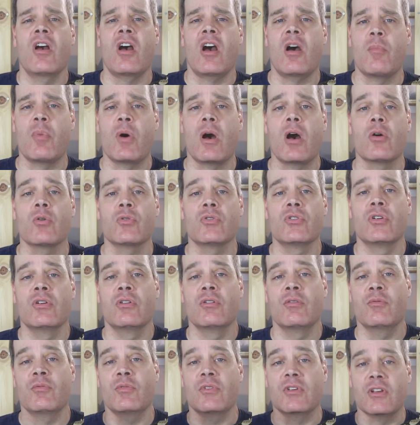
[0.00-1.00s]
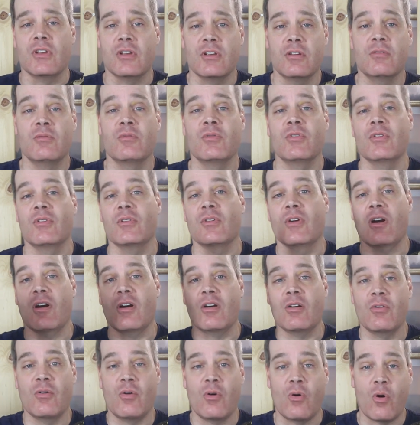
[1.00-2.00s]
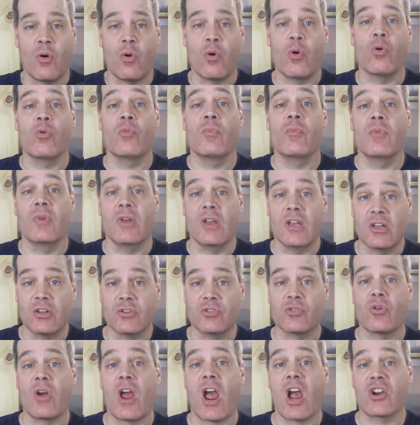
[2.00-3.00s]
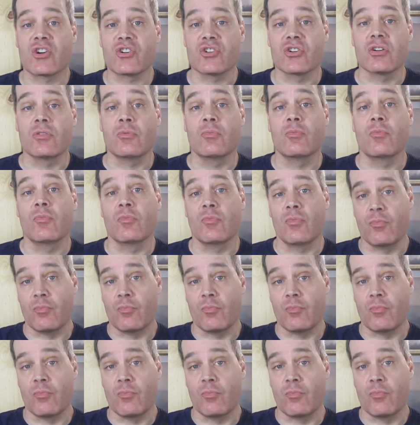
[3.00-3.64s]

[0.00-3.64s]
about the whole interaction